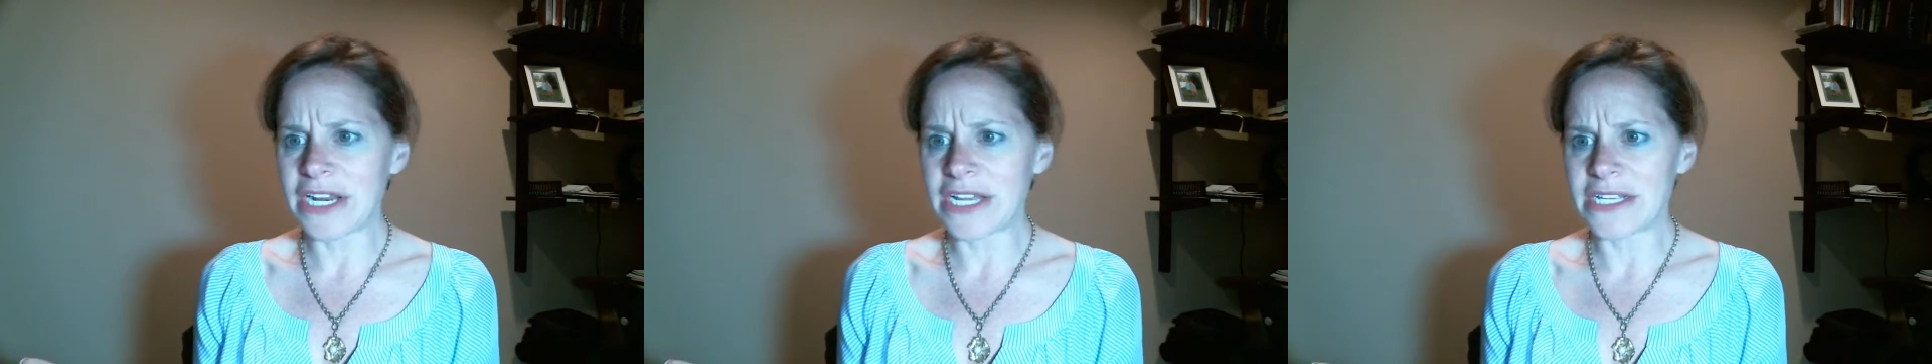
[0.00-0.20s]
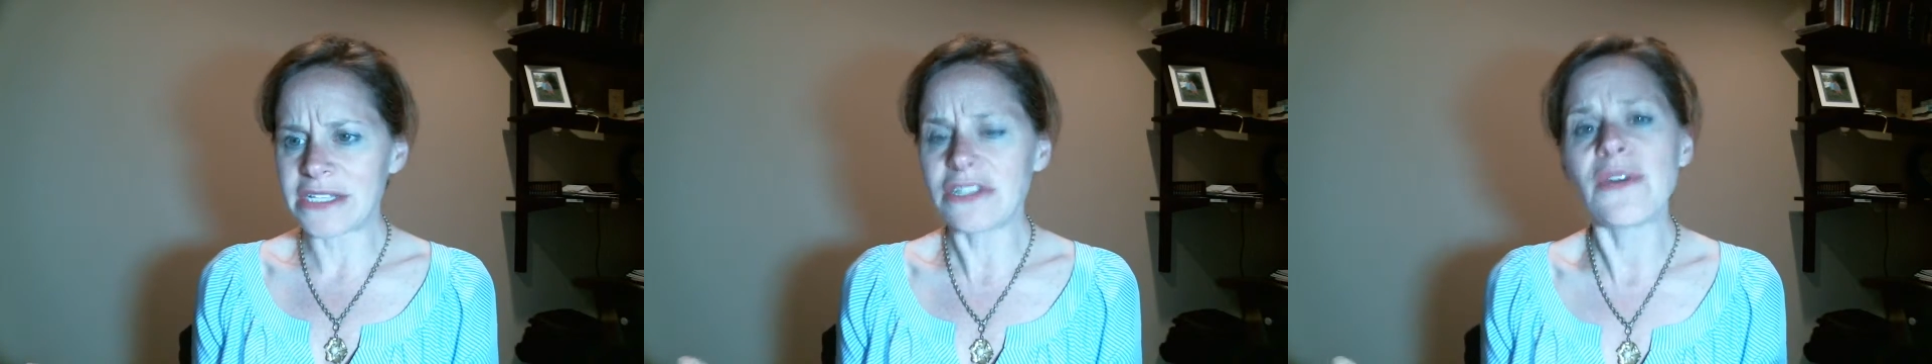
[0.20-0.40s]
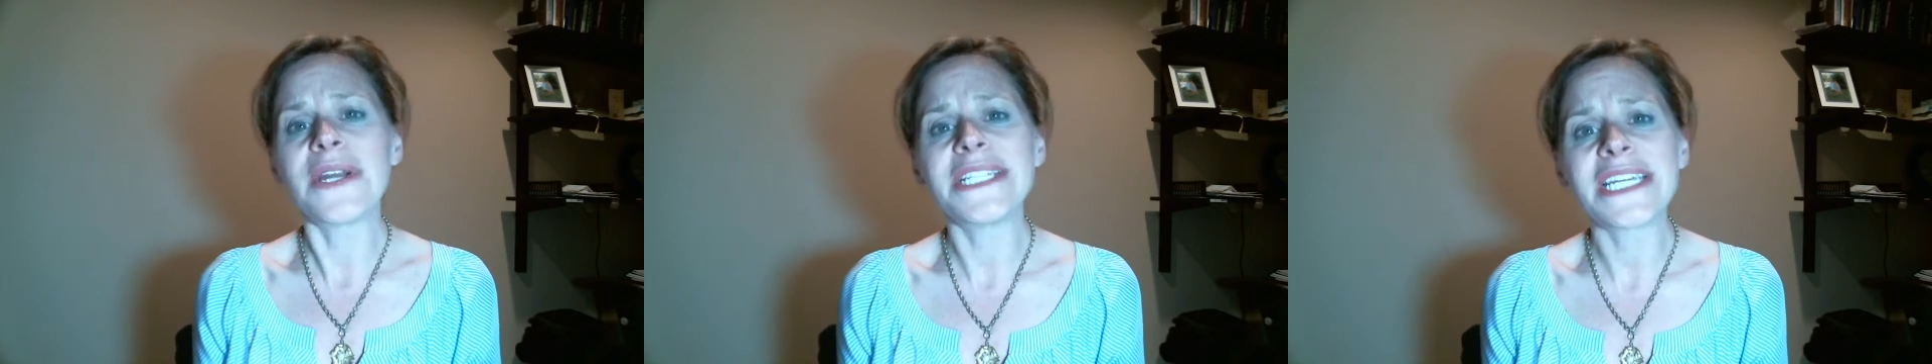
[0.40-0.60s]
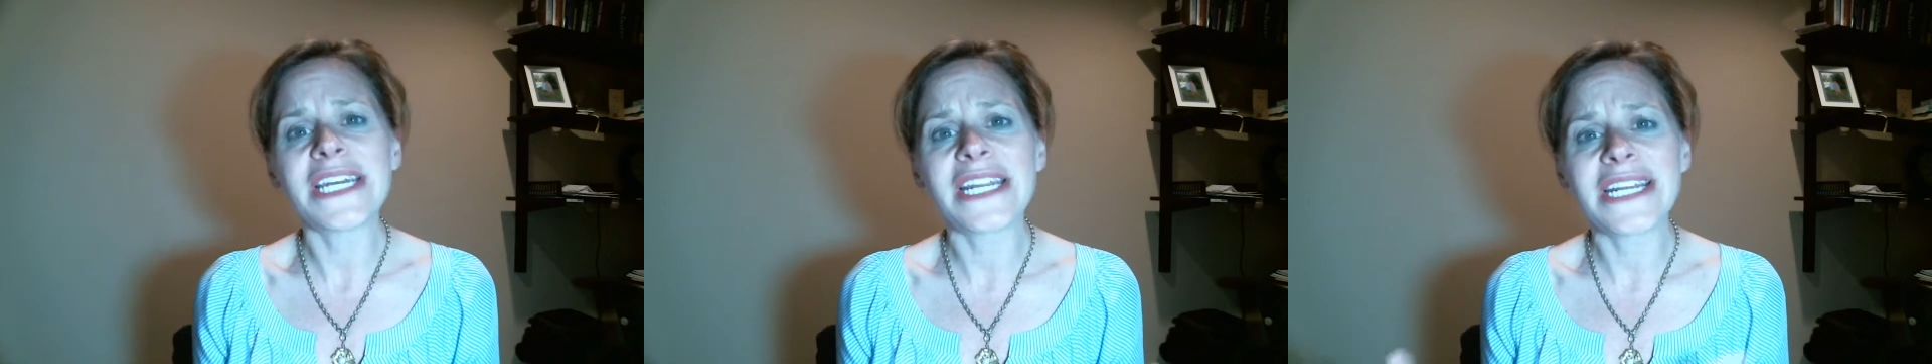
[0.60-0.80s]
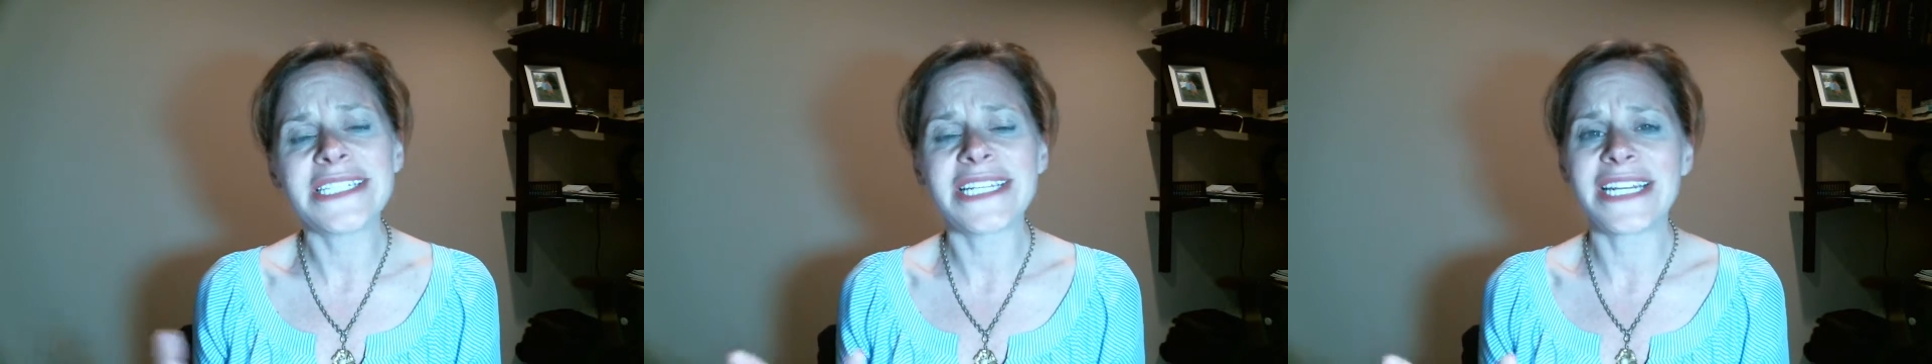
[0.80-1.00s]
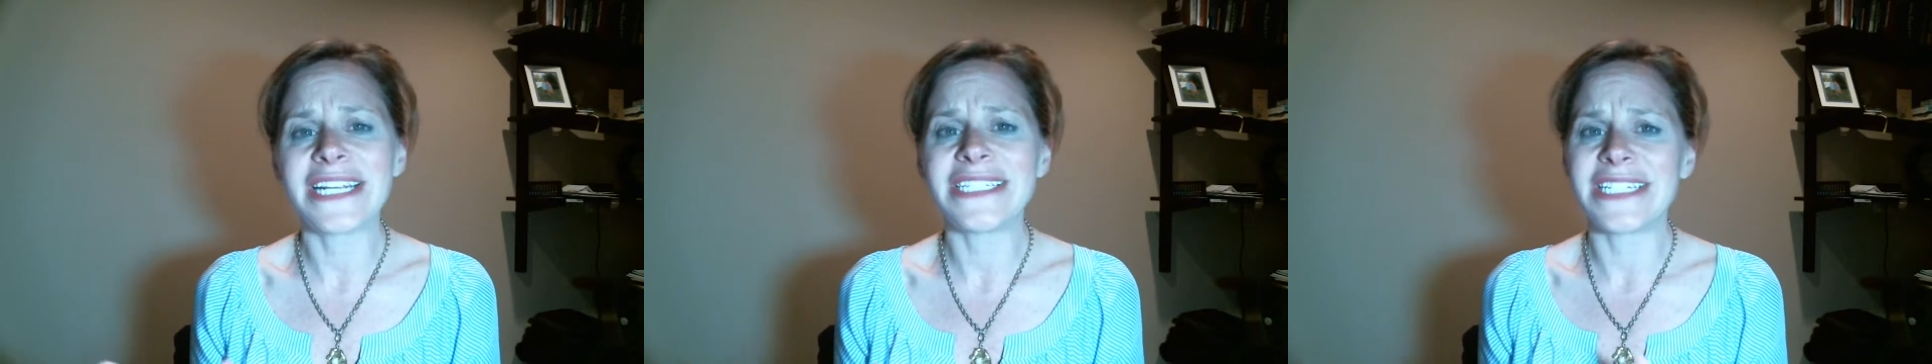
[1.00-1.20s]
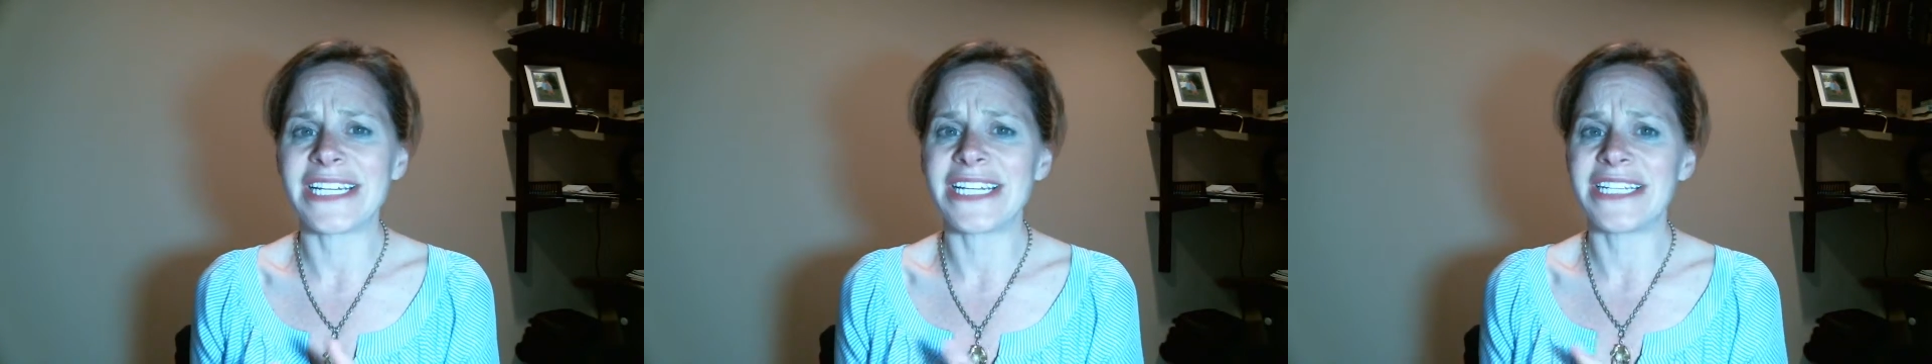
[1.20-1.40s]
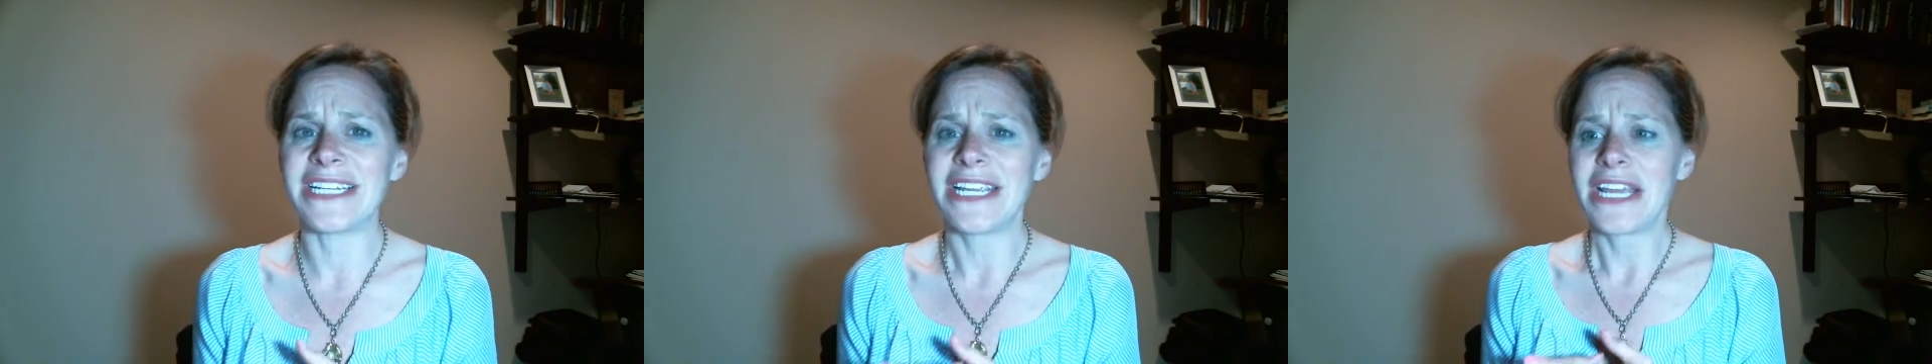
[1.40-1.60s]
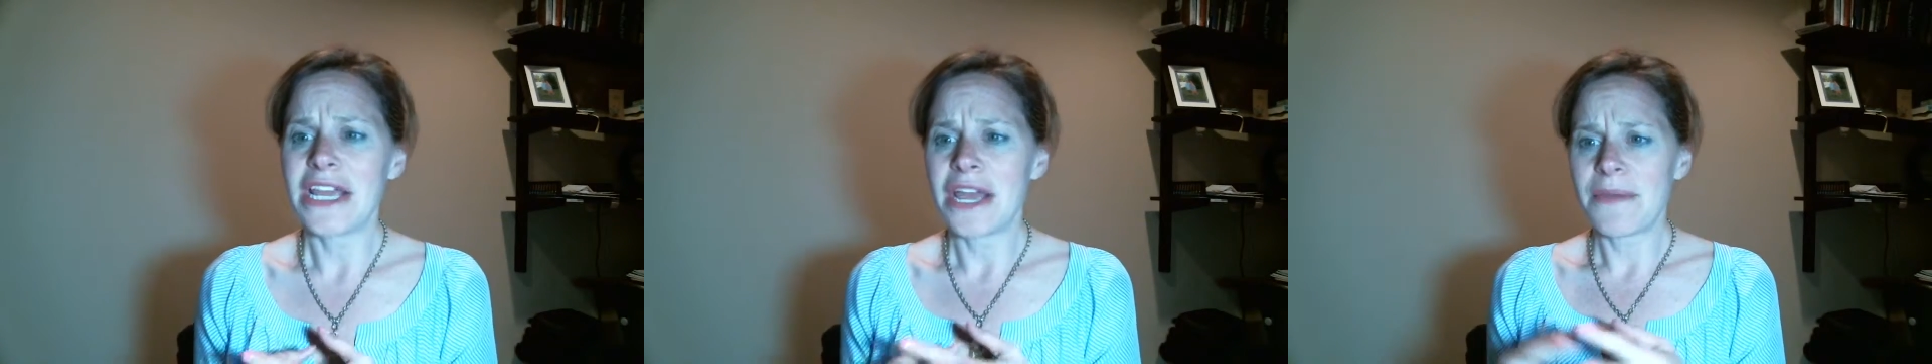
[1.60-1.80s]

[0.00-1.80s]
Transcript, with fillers: is. No, I did. I did. I did.